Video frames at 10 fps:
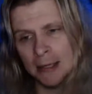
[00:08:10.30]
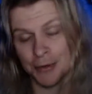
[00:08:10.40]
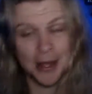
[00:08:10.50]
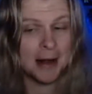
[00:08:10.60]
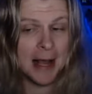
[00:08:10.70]

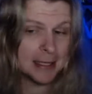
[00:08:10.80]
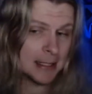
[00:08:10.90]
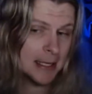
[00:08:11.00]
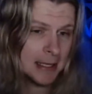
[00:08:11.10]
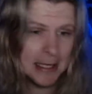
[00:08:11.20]
without
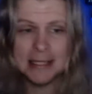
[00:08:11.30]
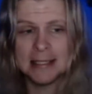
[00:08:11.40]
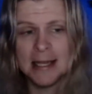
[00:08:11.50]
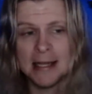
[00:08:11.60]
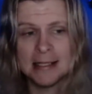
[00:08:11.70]
asking. He
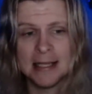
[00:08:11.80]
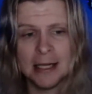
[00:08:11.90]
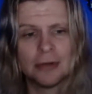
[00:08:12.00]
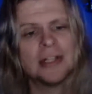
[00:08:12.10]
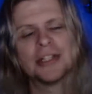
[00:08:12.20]
says,
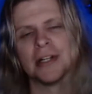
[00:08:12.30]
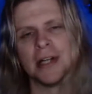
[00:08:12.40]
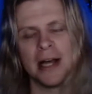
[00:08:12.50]
Christian,